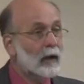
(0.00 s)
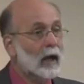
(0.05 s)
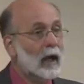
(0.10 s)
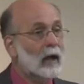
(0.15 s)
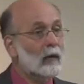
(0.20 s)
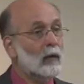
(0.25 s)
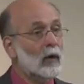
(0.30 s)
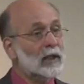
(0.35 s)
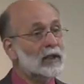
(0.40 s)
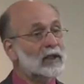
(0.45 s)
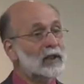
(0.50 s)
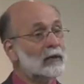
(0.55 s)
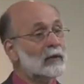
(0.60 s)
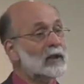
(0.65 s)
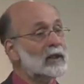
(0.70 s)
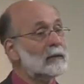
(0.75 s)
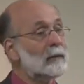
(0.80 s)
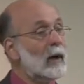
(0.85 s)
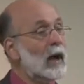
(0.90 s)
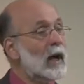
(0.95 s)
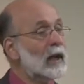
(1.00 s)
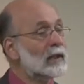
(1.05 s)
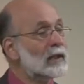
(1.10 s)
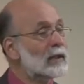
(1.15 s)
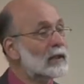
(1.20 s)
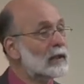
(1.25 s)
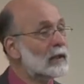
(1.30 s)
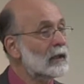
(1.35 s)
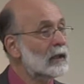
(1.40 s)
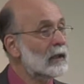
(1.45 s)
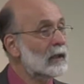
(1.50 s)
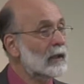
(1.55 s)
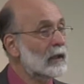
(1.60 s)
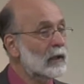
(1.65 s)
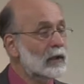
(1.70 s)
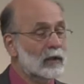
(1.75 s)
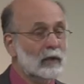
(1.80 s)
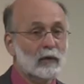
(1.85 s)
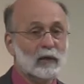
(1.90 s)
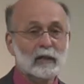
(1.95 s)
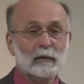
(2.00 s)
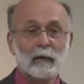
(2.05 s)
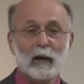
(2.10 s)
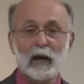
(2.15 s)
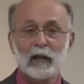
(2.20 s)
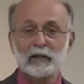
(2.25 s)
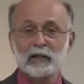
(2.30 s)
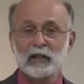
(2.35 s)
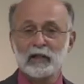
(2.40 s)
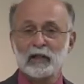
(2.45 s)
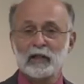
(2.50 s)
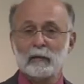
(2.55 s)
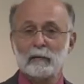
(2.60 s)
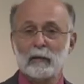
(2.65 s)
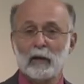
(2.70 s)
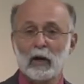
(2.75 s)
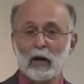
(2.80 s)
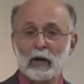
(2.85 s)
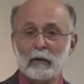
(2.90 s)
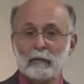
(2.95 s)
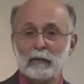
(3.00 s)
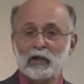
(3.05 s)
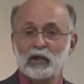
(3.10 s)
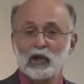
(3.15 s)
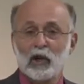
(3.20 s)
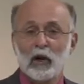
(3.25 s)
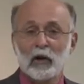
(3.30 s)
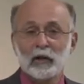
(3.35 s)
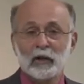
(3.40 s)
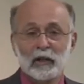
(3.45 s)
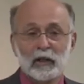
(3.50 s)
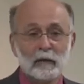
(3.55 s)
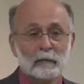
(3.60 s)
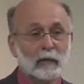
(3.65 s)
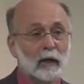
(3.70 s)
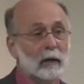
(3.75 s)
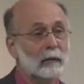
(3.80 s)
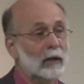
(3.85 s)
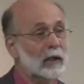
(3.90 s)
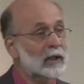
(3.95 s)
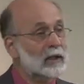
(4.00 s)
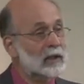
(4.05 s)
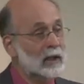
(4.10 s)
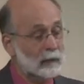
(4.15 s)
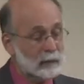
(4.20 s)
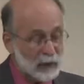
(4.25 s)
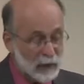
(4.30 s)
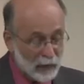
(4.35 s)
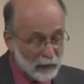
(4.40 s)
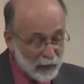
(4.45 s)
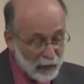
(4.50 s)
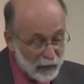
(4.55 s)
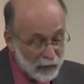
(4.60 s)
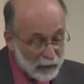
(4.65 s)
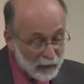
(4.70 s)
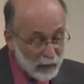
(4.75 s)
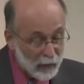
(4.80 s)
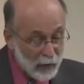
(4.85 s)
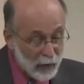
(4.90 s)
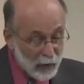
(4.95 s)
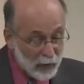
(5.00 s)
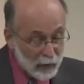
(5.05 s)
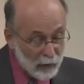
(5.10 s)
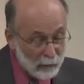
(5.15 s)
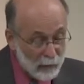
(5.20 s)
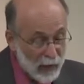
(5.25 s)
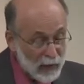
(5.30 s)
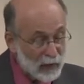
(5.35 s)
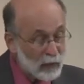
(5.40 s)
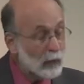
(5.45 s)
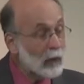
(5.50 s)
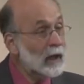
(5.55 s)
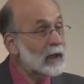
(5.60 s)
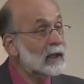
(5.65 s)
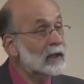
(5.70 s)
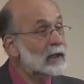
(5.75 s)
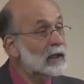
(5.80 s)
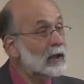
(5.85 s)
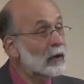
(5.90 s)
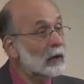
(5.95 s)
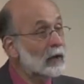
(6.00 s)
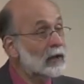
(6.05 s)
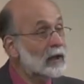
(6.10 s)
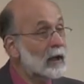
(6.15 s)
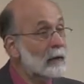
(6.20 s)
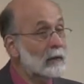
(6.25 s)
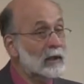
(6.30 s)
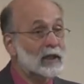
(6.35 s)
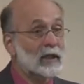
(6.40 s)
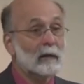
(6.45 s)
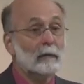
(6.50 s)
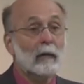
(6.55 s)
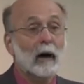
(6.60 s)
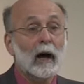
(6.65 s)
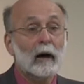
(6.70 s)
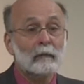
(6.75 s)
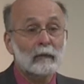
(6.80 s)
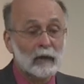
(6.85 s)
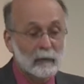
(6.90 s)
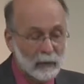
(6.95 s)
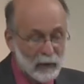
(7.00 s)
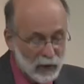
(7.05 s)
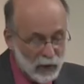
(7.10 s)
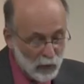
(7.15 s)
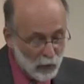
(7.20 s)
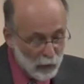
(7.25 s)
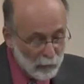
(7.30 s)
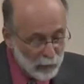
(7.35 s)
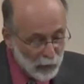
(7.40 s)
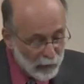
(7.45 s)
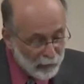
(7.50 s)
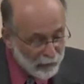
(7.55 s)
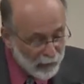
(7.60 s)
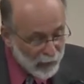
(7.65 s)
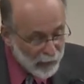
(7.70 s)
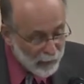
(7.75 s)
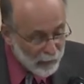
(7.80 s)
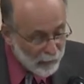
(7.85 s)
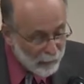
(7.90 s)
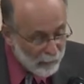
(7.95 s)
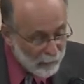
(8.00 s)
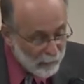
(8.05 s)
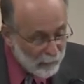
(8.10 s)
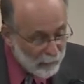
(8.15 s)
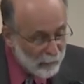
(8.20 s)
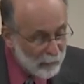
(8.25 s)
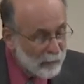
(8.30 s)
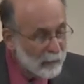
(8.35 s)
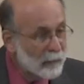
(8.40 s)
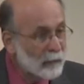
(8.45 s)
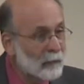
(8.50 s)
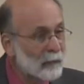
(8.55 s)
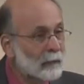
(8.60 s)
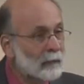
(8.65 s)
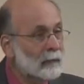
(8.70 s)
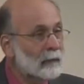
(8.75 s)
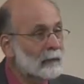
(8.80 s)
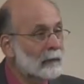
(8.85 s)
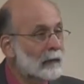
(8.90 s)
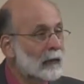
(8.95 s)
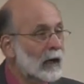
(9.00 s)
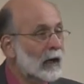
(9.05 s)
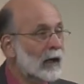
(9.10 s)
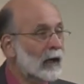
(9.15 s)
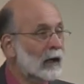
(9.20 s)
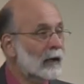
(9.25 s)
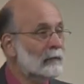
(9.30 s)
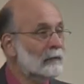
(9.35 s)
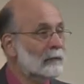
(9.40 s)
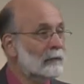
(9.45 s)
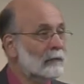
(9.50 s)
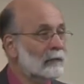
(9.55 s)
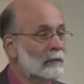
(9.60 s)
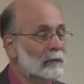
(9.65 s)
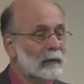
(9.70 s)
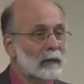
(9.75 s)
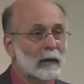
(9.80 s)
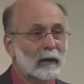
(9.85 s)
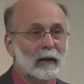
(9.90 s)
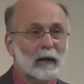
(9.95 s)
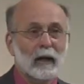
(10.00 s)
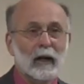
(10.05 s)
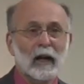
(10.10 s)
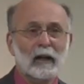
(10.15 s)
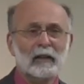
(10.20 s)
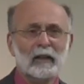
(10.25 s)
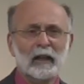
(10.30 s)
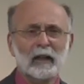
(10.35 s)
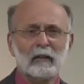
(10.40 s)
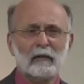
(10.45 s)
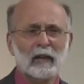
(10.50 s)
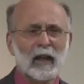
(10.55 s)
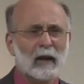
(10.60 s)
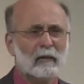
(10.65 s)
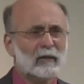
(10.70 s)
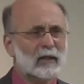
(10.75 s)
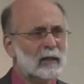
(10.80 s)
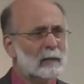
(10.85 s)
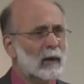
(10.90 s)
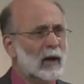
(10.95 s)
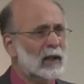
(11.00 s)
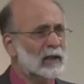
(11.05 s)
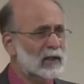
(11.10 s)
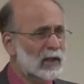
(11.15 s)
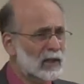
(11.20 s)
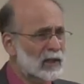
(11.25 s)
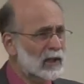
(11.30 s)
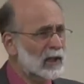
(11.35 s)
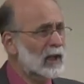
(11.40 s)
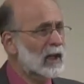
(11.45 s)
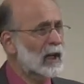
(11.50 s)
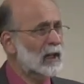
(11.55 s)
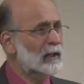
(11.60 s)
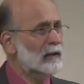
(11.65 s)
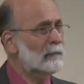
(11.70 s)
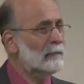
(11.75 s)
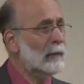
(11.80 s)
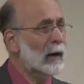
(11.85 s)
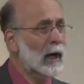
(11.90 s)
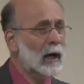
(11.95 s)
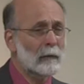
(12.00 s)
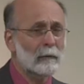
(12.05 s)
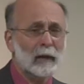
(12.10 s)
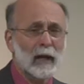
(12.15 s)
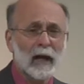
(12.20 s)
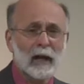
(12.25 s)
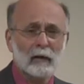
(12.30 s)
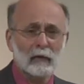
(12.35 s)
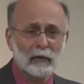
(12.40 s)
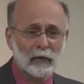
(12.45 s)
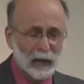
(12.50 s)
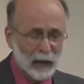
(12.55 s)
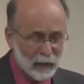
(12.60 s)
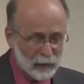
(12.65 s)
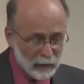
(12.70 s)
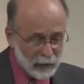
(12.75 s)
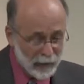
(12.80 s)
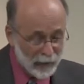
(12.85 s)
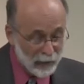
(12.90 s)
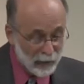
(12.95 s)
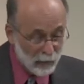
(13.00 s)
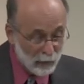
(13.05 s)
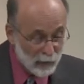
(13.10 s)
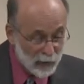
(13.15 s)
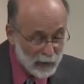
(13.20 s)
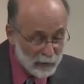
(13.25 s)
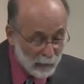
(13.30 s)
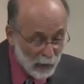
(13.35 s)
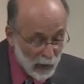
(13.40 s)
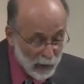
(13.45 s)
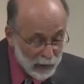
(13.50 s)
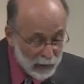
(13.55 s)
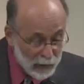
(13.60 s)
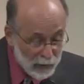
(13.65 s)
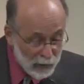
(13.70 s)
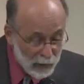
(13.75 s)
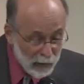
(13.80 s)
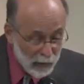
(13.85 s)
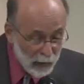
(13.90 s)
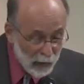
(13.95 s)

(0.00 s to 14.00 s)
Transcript: And what's the response? The response is the majority of the public seems to think the best way to deal with them is to bomb them into oblivion. Uh, I think of that response as the kind of bomb now, think later response.